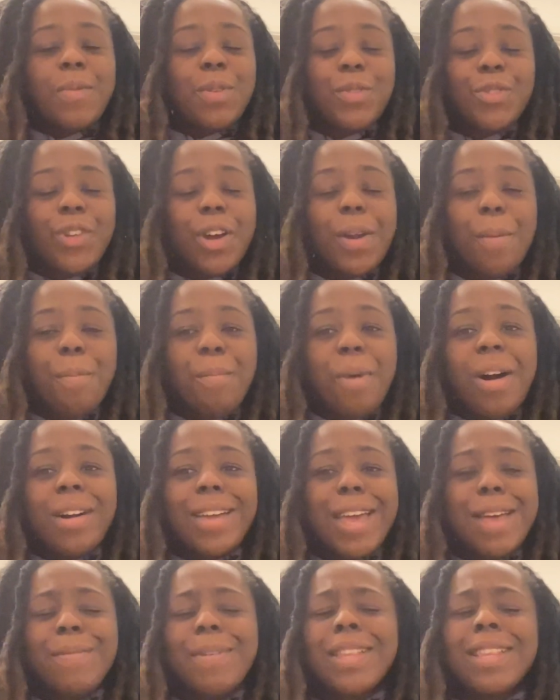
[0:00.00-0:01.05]
He was trying to mug
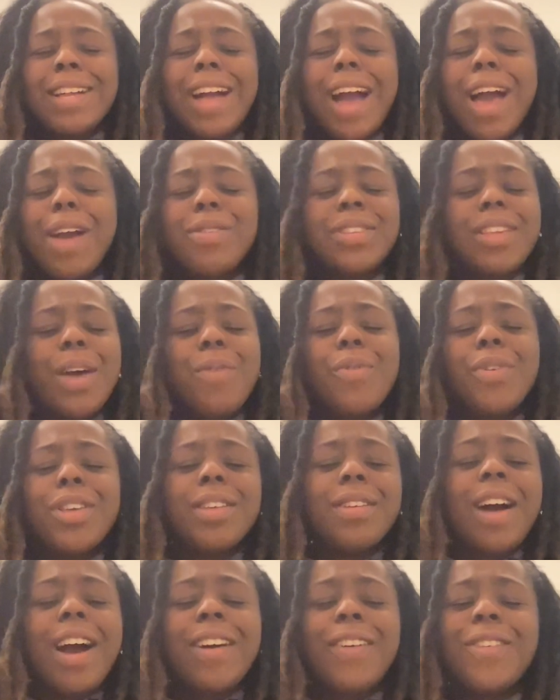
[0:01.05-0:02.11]
him, and the guy was like,
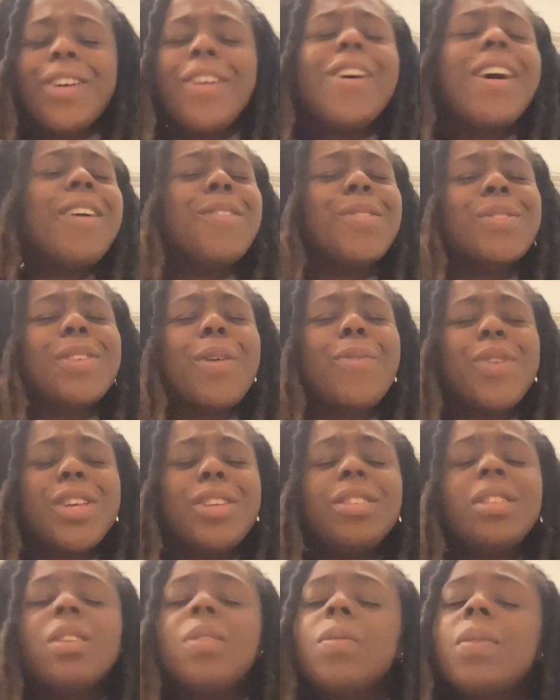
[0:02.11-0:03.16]
Uncle Iroh was like, what are you
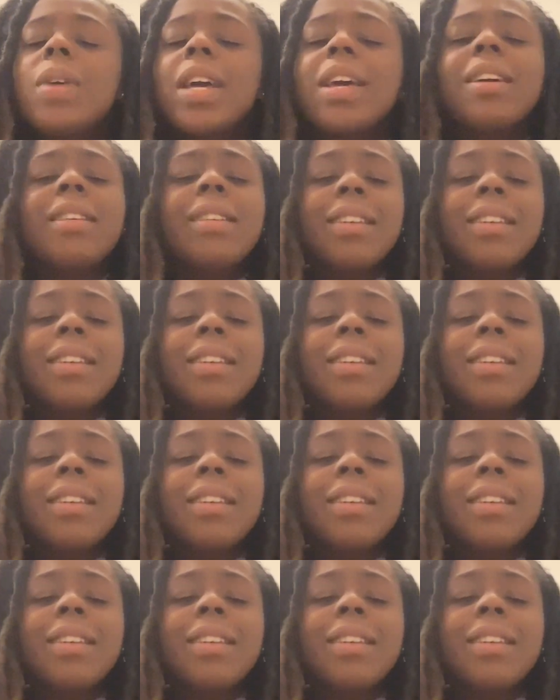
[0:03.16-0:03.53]
doing?